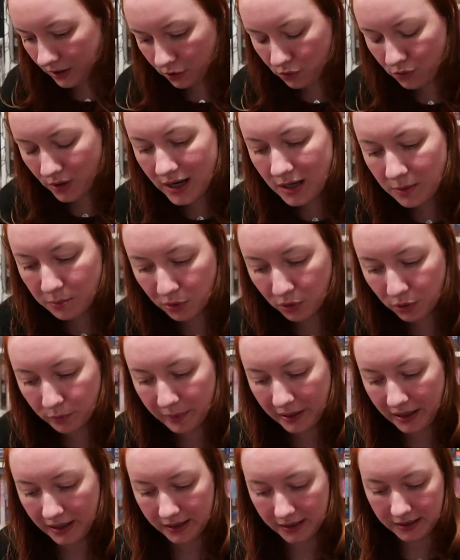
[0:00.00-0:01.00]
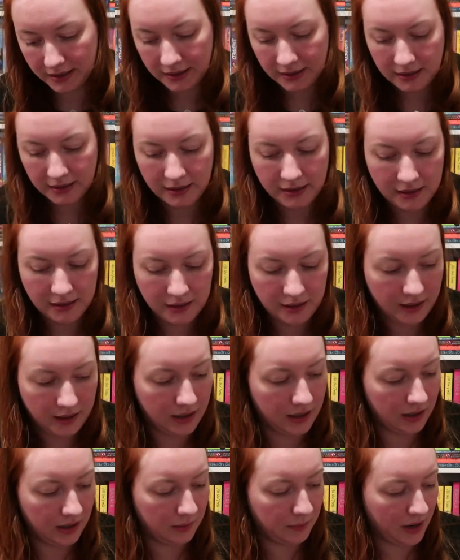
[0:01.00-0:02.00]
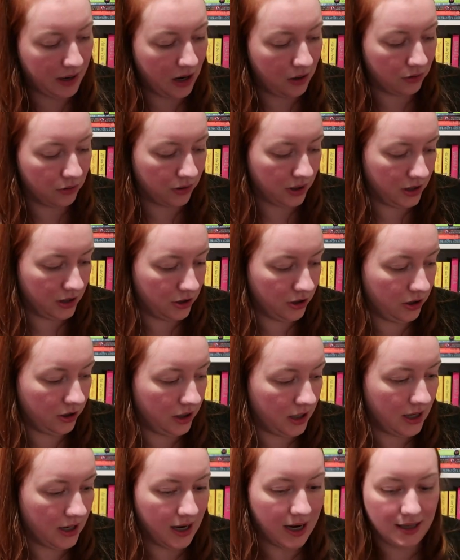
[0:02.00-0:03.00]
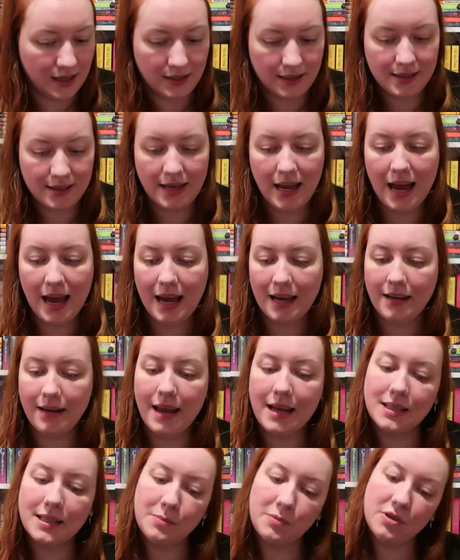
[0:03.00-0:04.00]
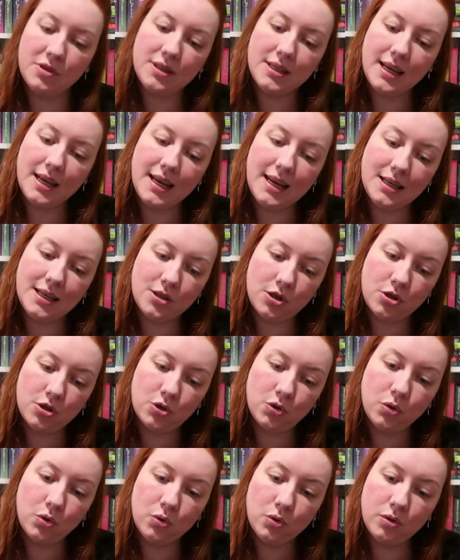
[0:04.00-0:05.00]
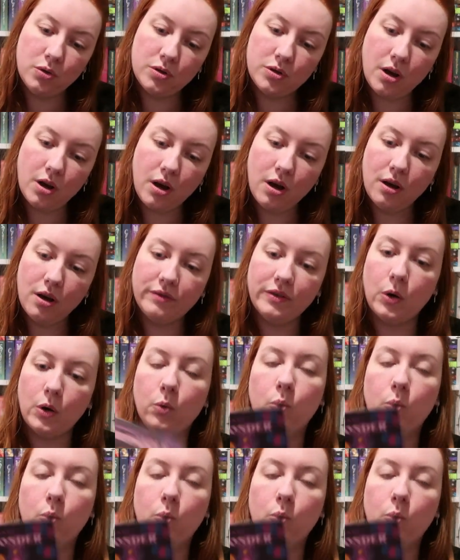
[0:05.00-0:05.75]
Great book pick, Owl Crate Junior. Nice. And next month is Schools of